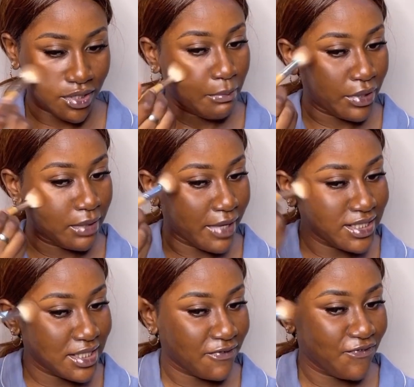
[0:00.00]
But
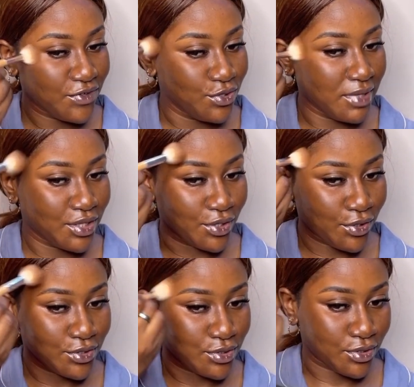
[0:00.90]
imagine if you make your
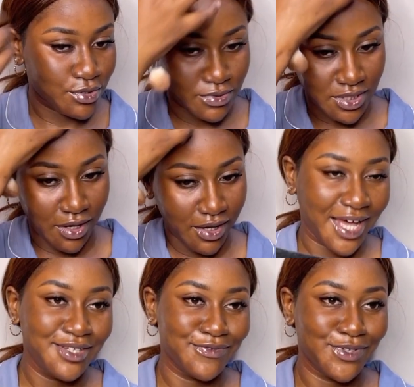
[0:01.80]
contour too dark
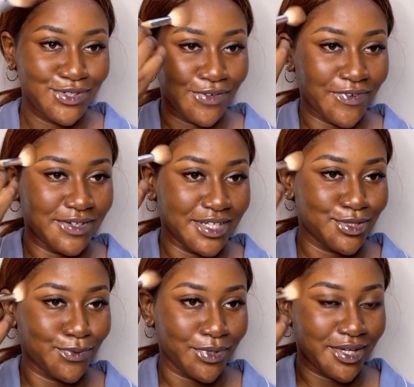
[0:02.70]
and you've done your
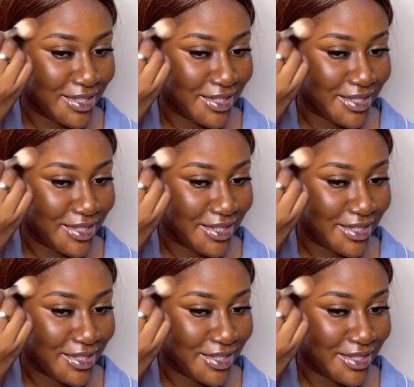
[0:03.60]
foundation work,